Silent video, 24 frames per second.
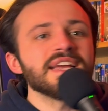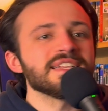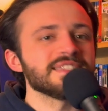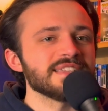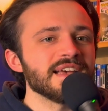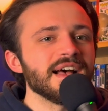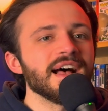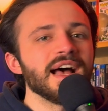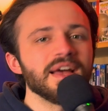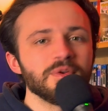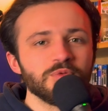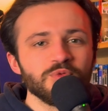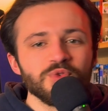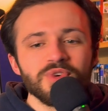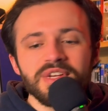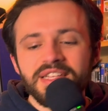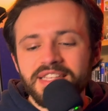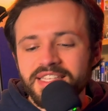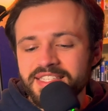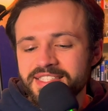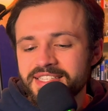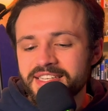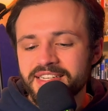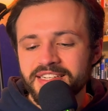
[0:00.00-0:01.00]
you can't tell, I
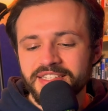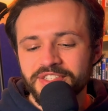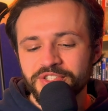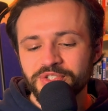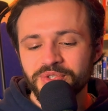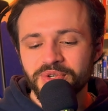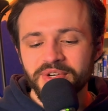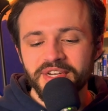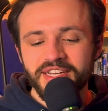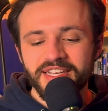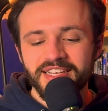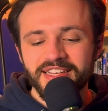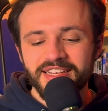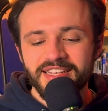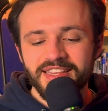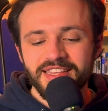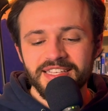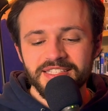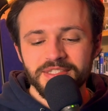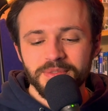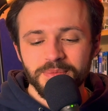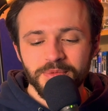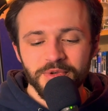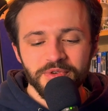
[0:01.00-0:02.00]
really did enjoy
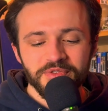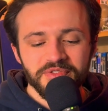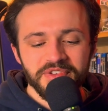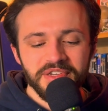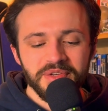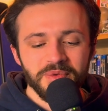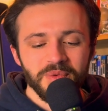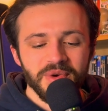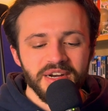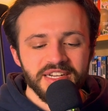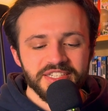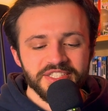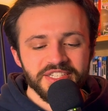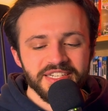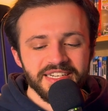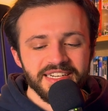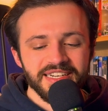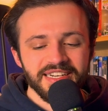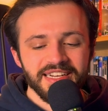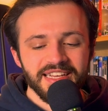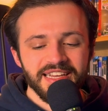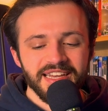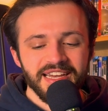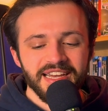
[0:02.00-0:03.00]
this movie
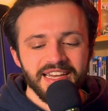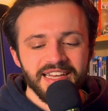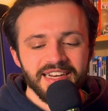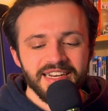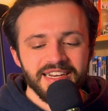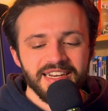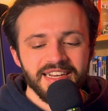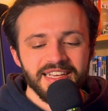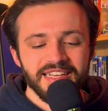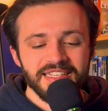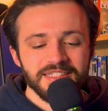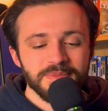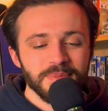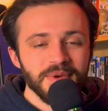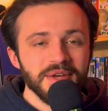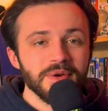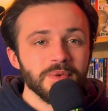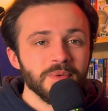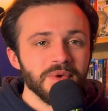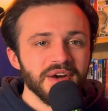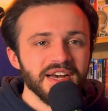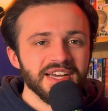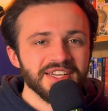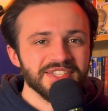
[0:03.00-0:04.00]
watching it again. It's
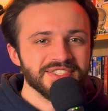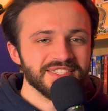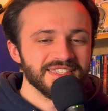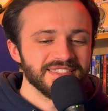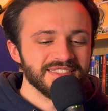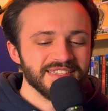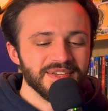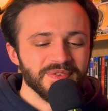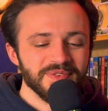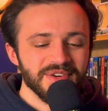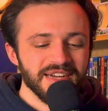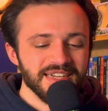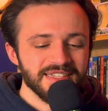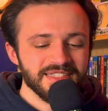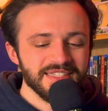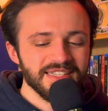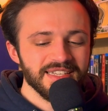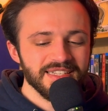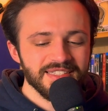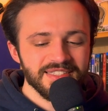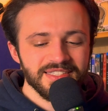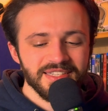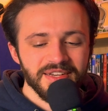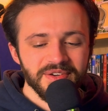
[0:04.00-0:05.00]
been a while since I
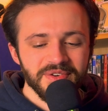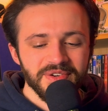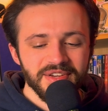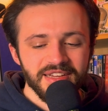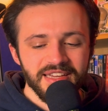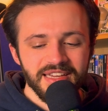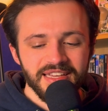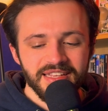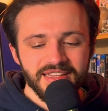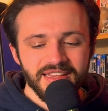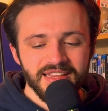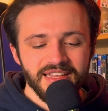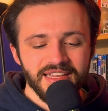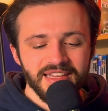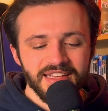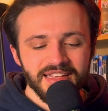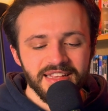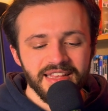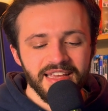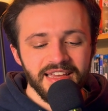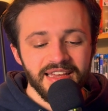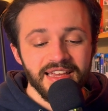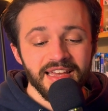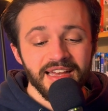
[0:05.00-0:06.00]
watched it, so it
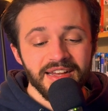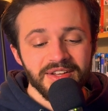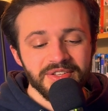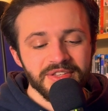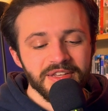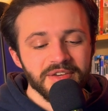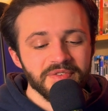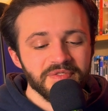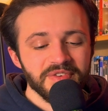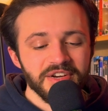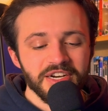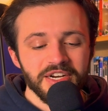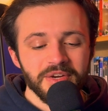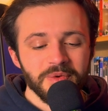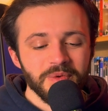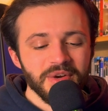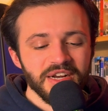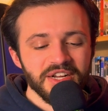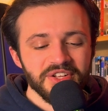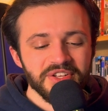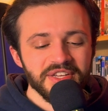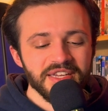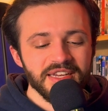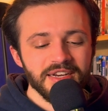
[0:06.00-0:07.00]
held up very
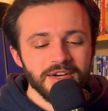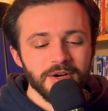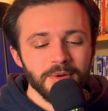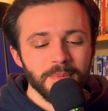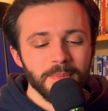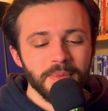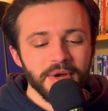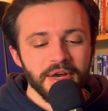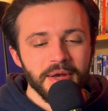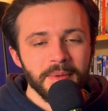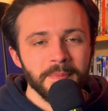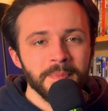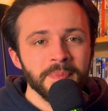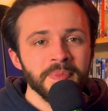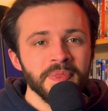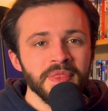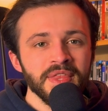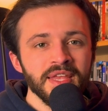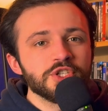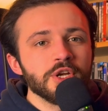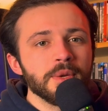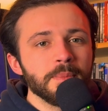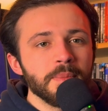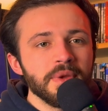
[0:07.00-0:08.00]
well here. But
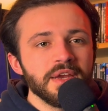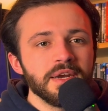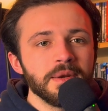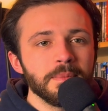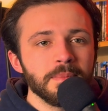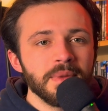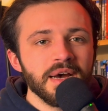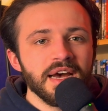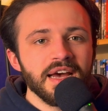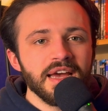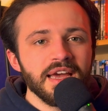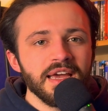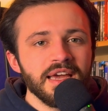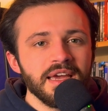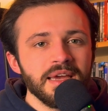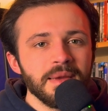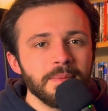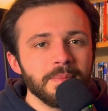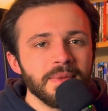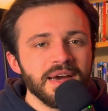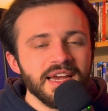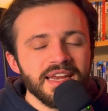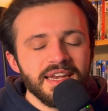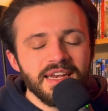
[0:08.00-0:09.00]
let's jump into
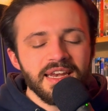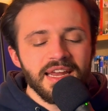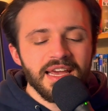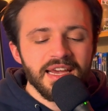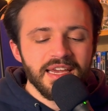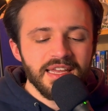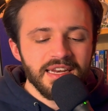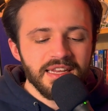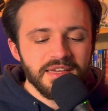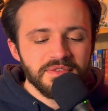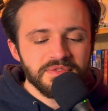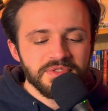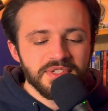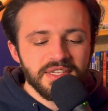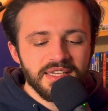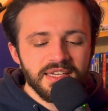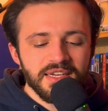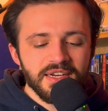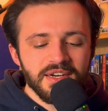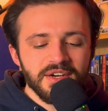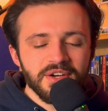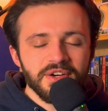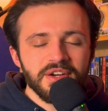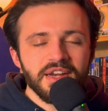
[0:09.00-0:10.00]
my negatives
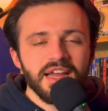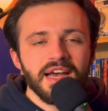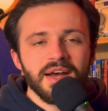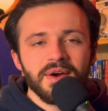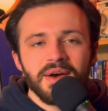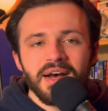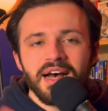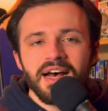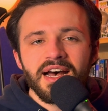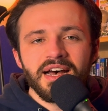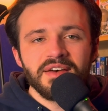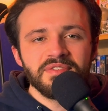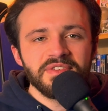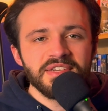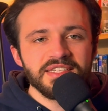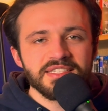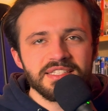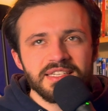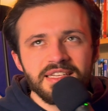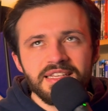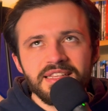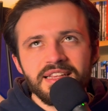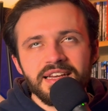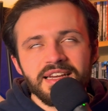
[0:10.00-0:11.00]
here. Now,
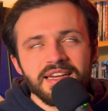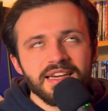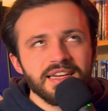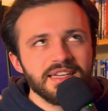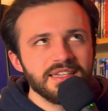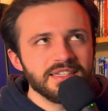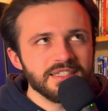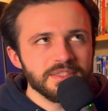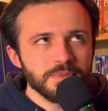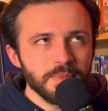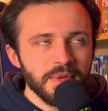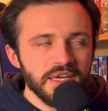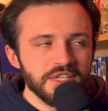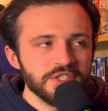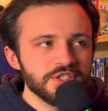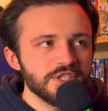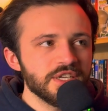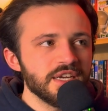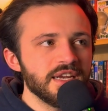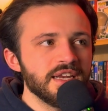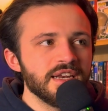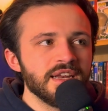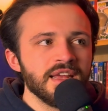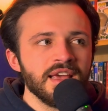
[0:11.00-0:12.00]
obviously, like I just
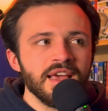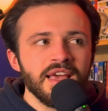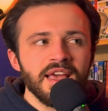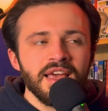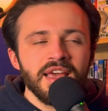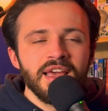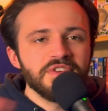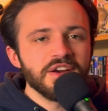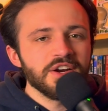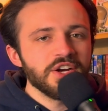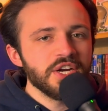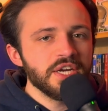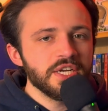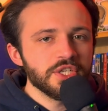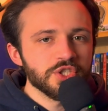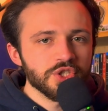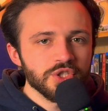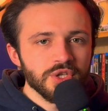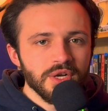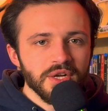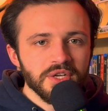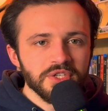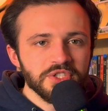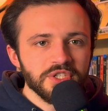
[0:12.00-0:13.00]
mentioned, very
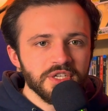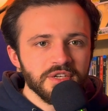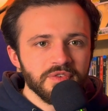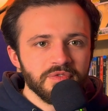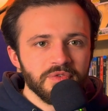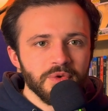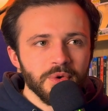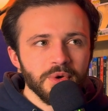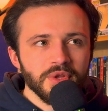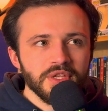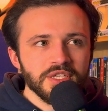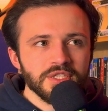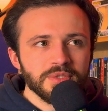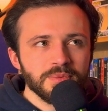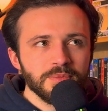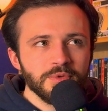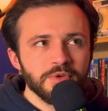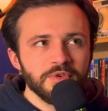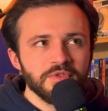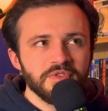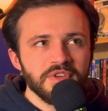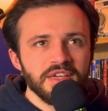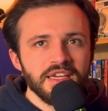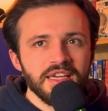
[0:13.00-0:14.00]
nostalgic for this
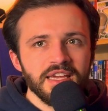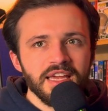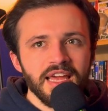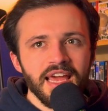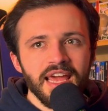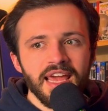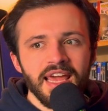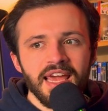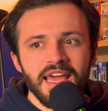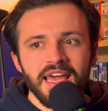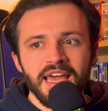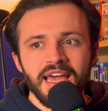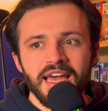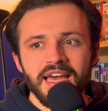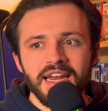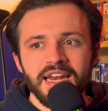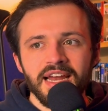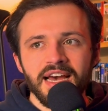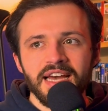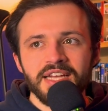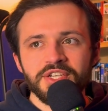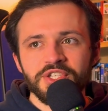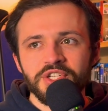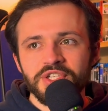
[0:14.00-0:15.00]
movie,
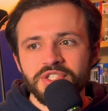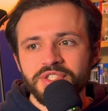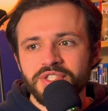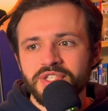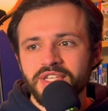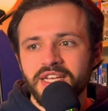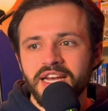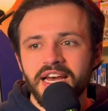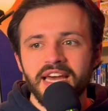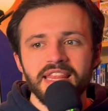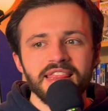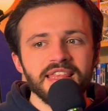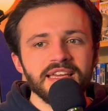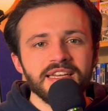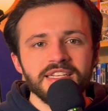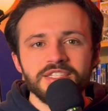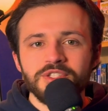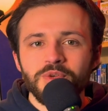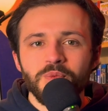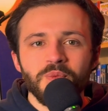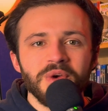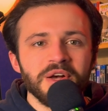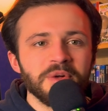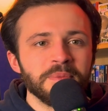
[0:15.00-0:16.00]
and I think
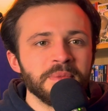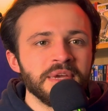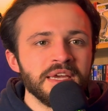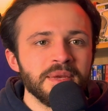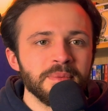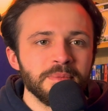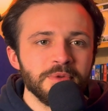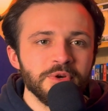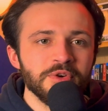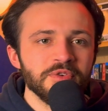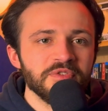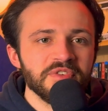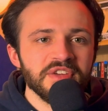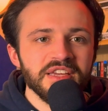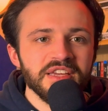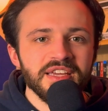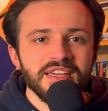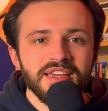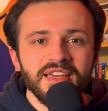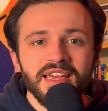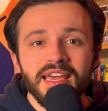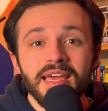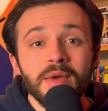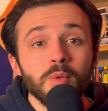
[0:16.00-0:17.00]
it's a well-made
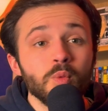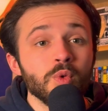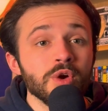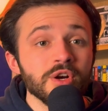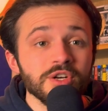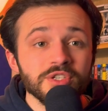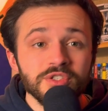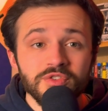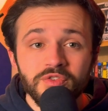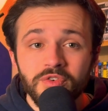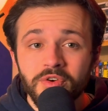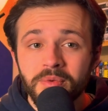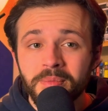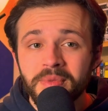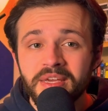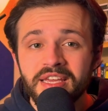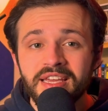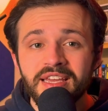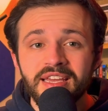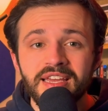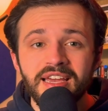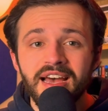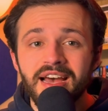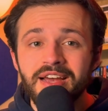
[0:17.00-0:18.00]
movie. It works for
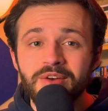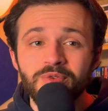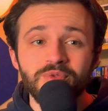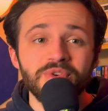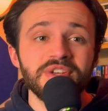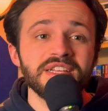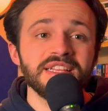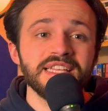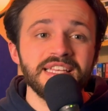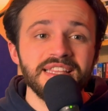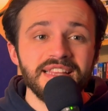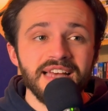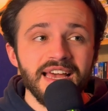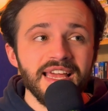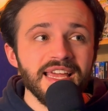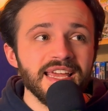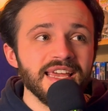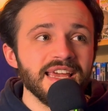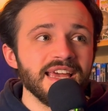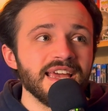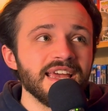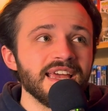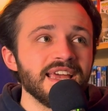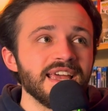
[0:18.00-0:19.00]
me. I really
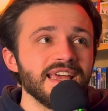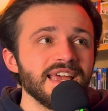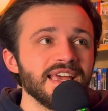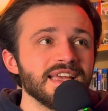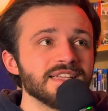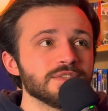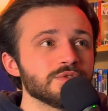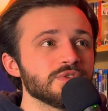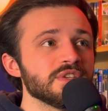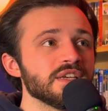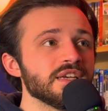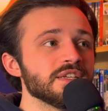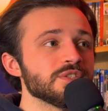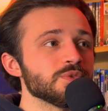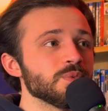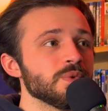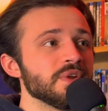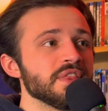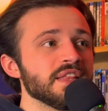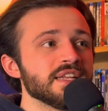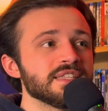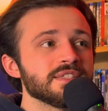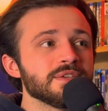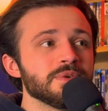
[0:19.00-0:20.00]
like it. It's
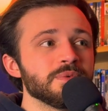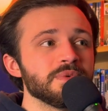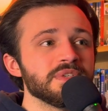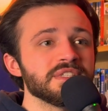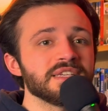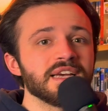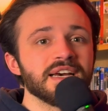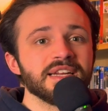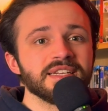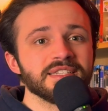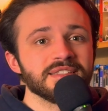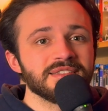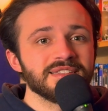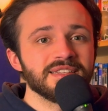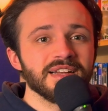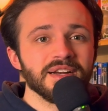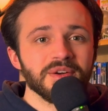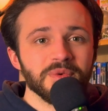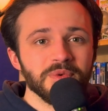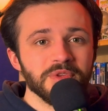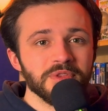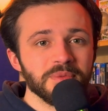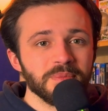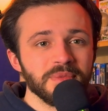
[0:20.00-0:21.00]
one that's always kind of
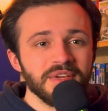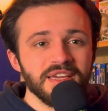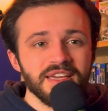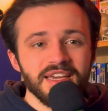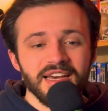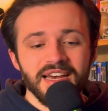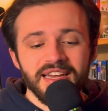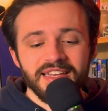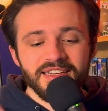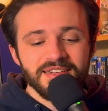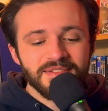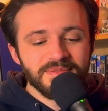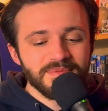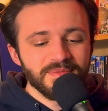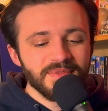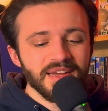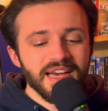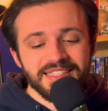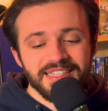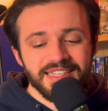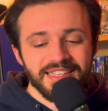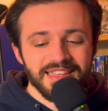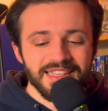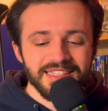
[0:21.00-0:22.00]
stuck with me.
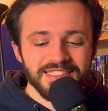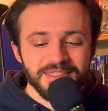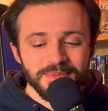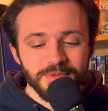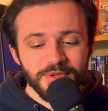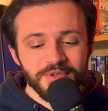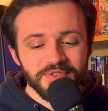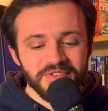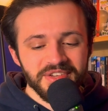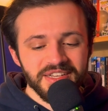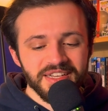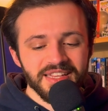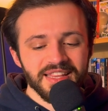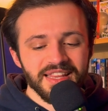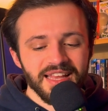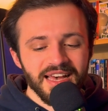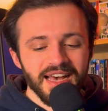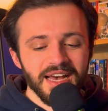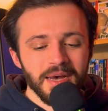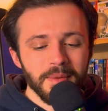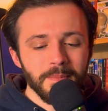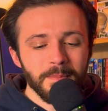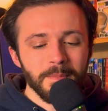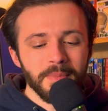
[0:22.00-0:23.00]
I dig this movie a
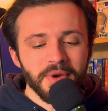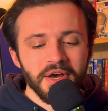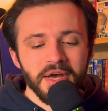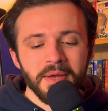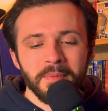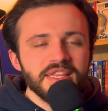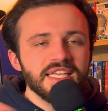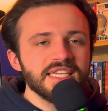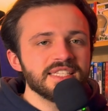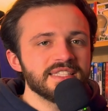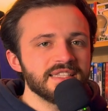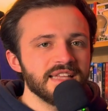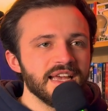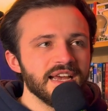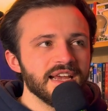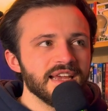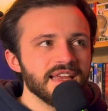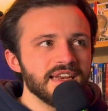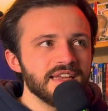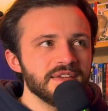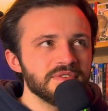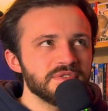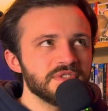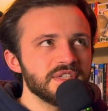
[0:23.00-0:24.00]
lot. Some of these
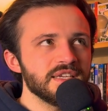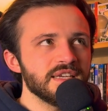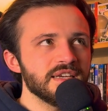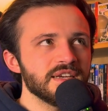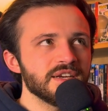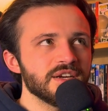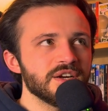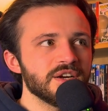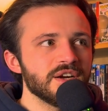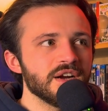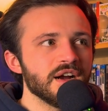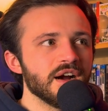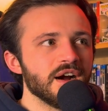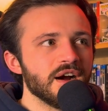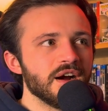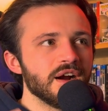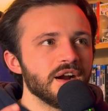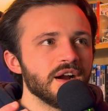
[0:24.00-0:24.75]
negatives here